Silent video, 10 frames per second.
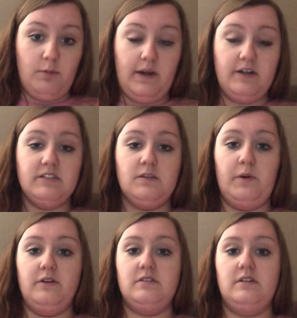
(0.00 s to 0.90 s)
We are
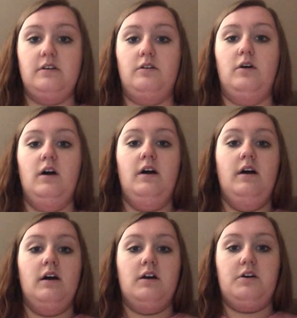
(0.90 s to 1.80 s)
supposed to
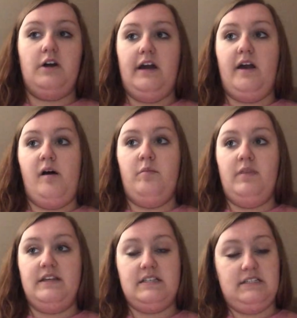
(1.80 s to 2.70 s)
cram
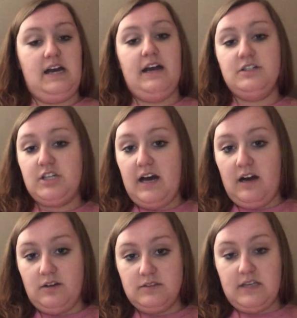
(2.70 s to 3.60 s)
this entire
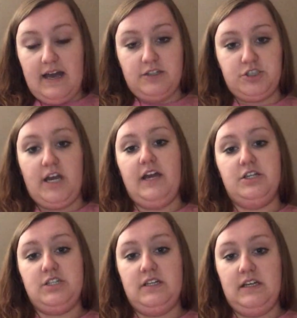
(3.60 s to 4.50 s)
child's
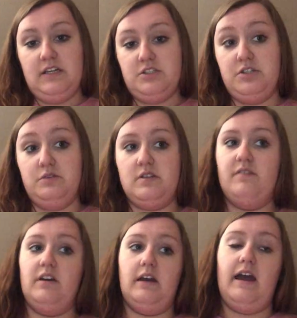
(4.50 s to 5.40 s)
education into
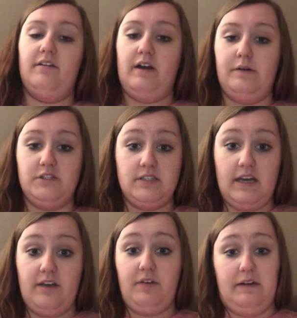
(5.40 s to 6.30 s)
7.5 hours a
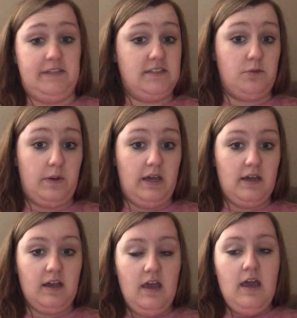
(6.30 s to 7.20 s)
day, 5 days a
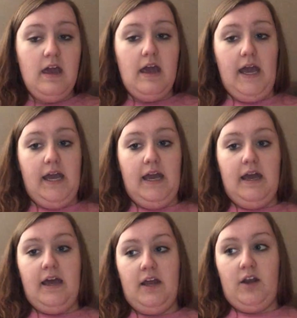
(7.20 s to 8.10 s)
week.
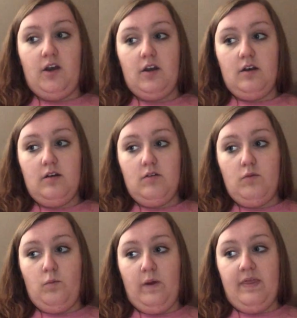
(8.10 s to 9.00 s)
And
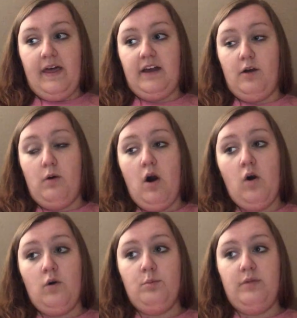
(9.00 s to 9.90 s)
when they go
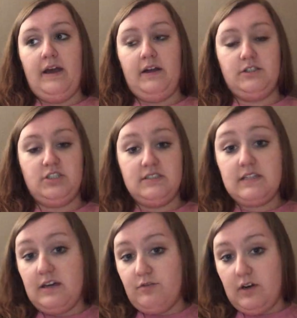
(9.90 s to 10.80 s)
home, they are just
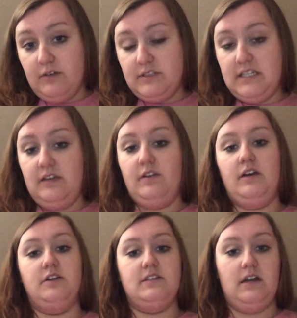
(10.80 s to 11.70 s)
set in front of a
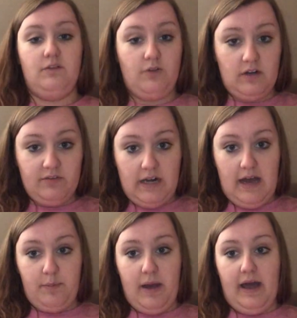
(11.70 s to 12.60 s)
TV or set in front of an
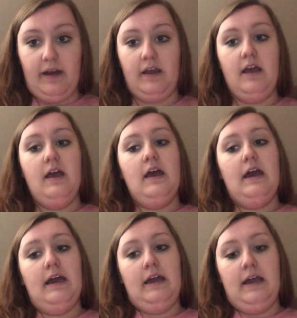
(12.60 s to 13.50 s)
iPad,
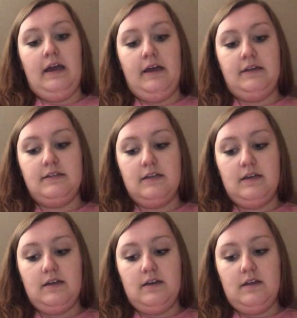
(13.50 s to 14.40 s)
and
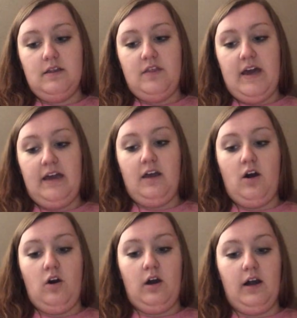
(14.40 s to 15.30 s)
they
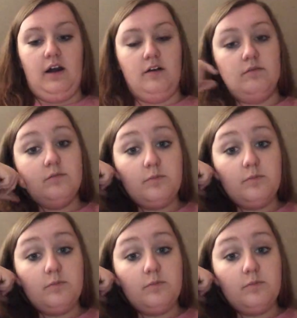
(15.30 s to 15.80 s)
are